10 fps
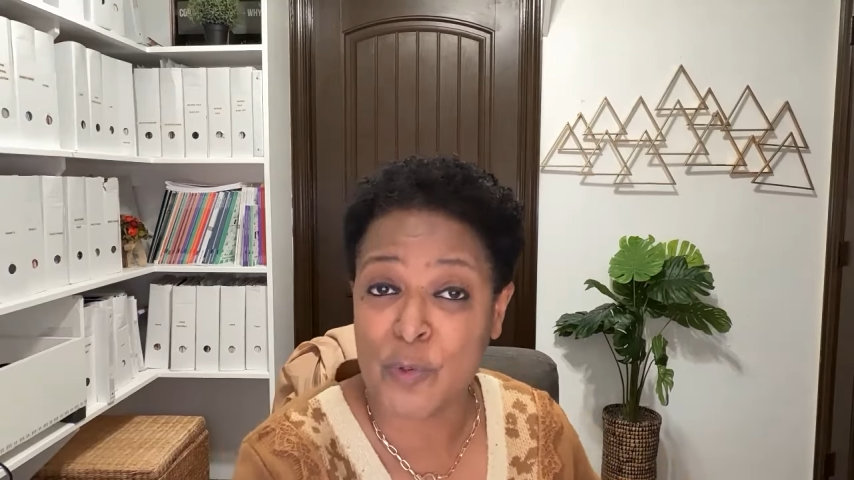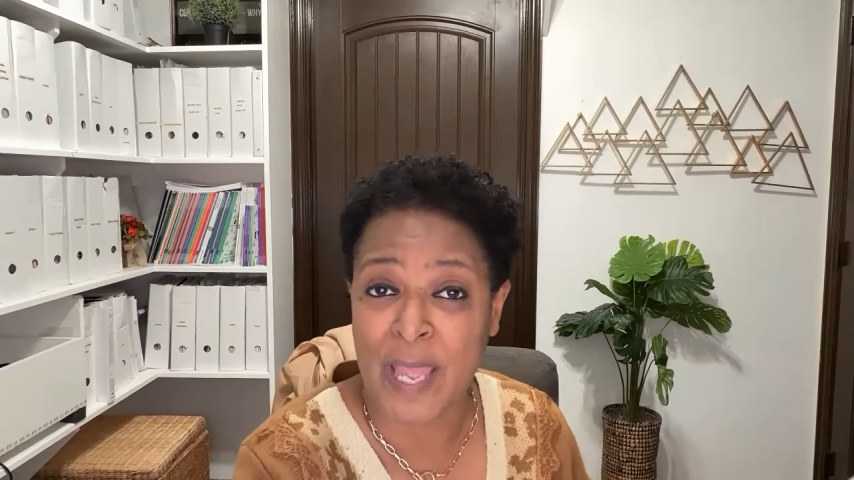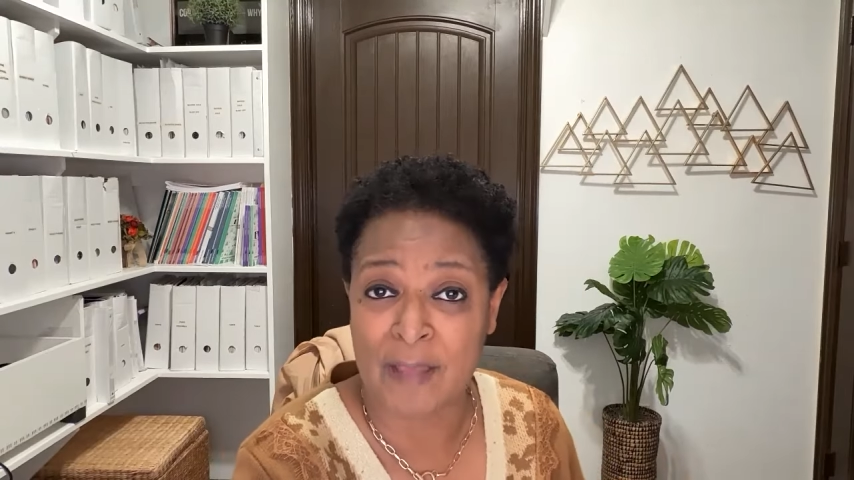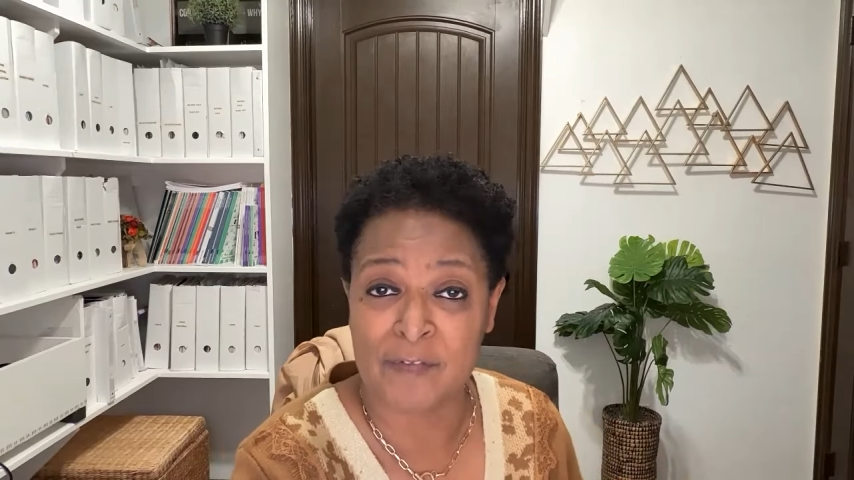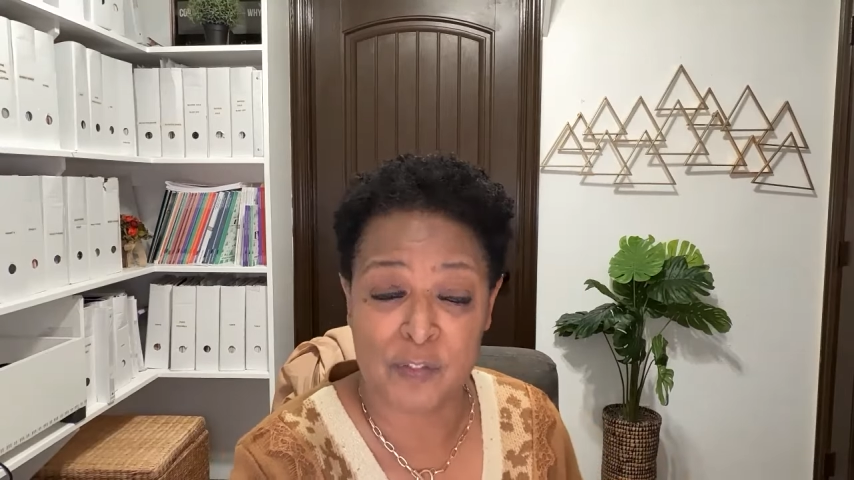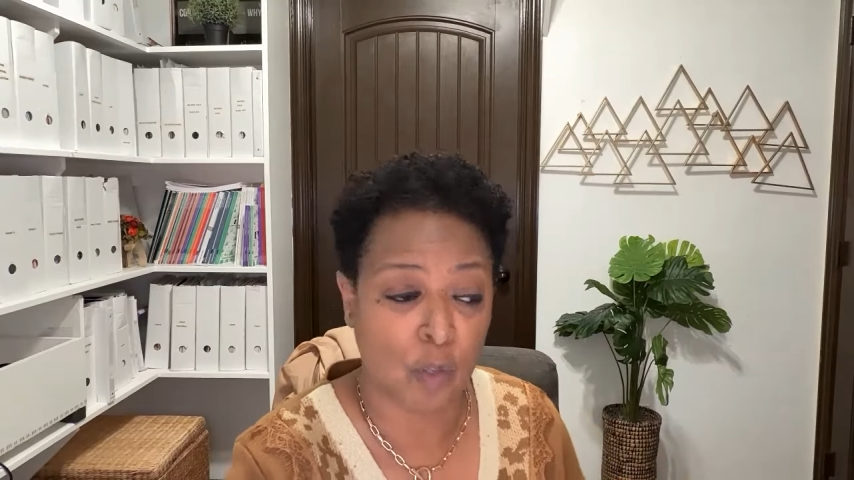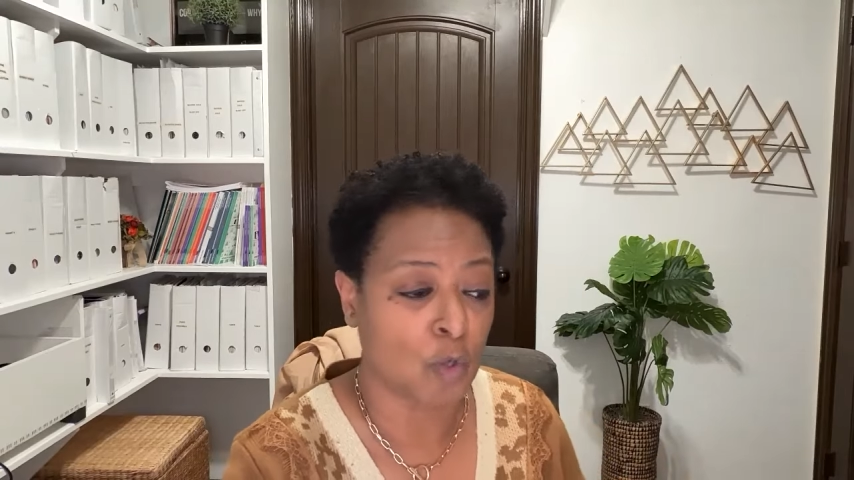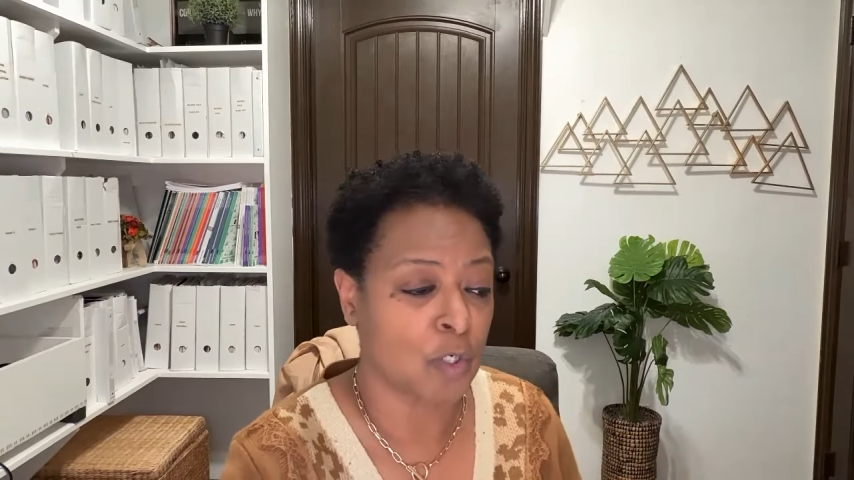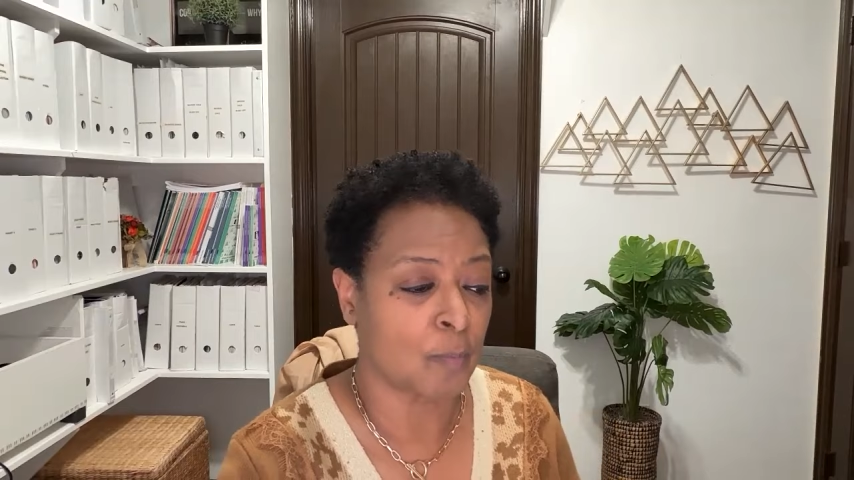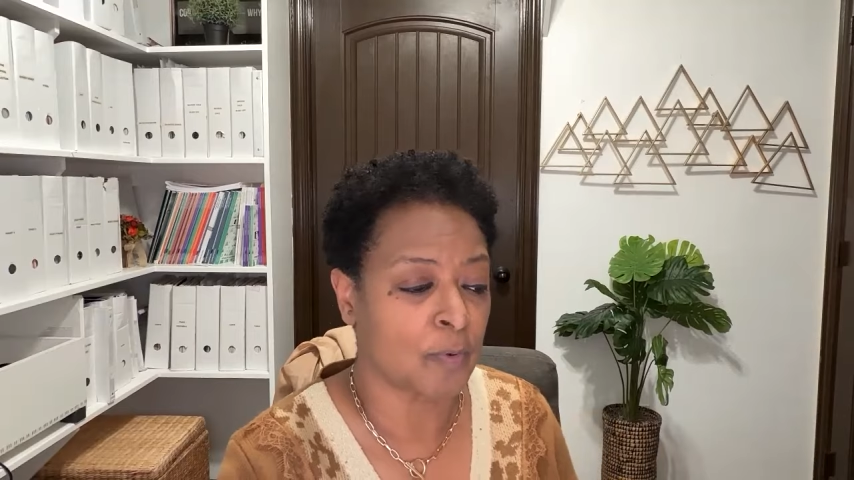have
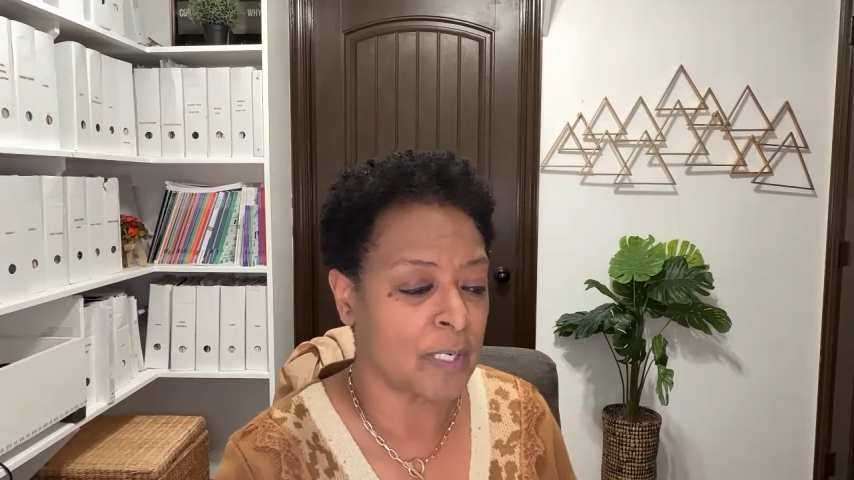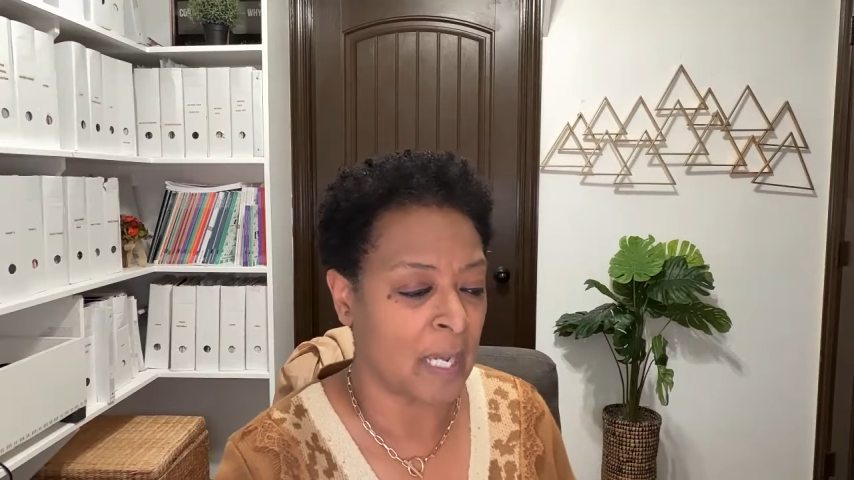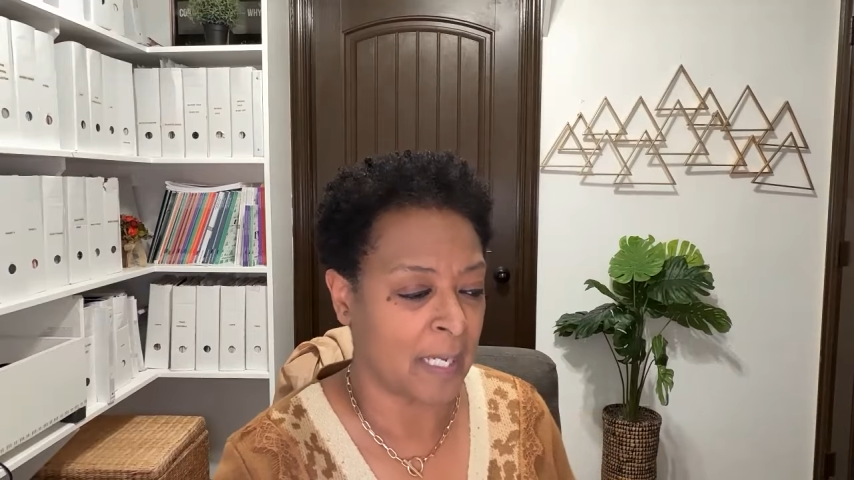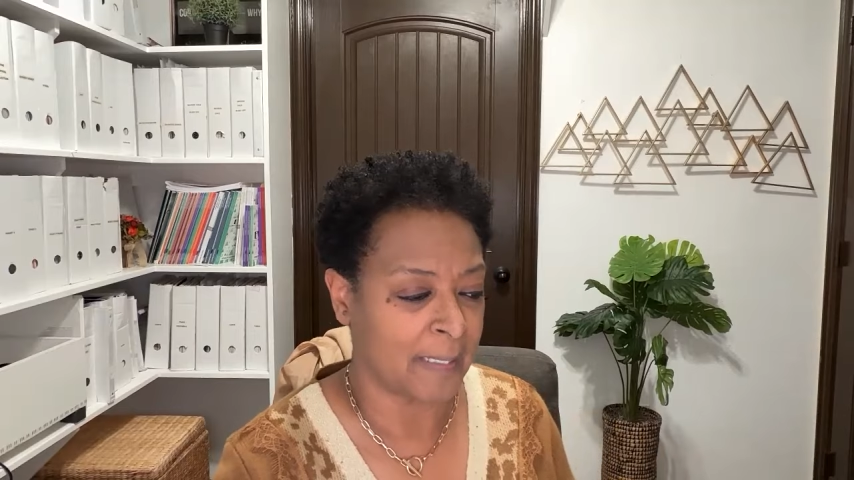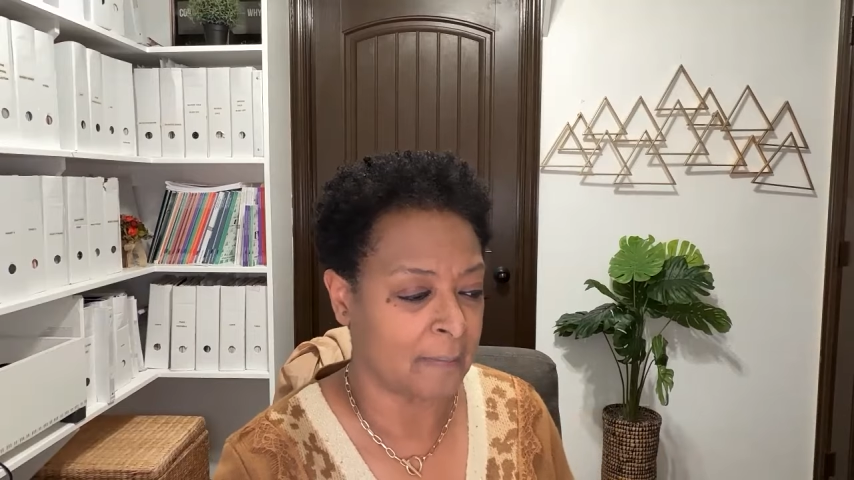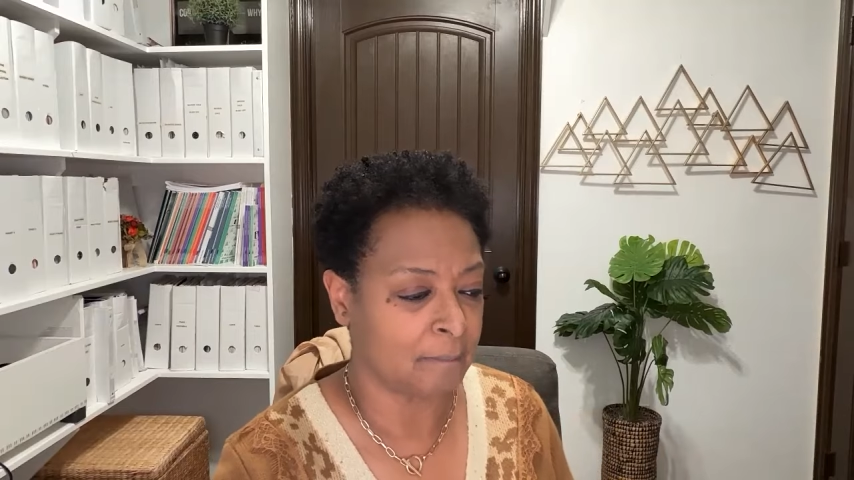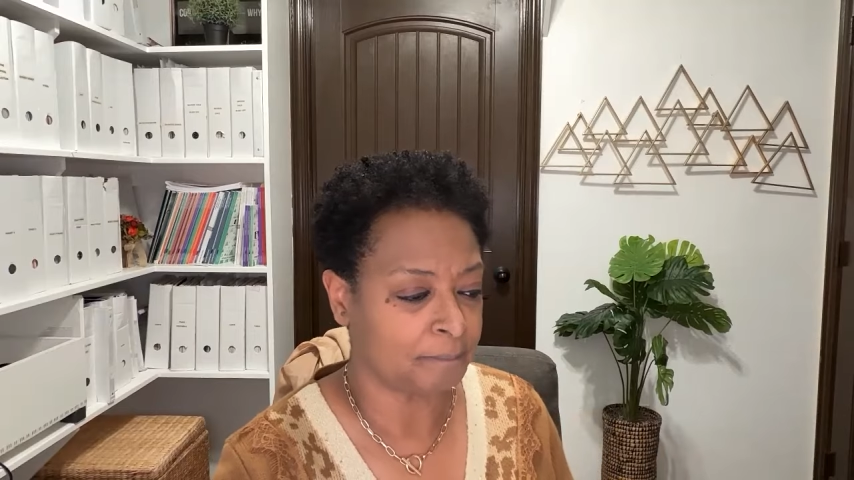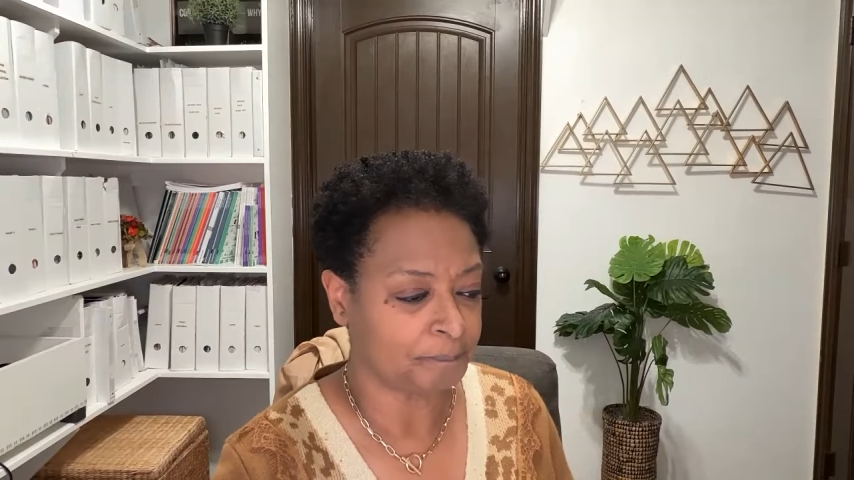song number 9,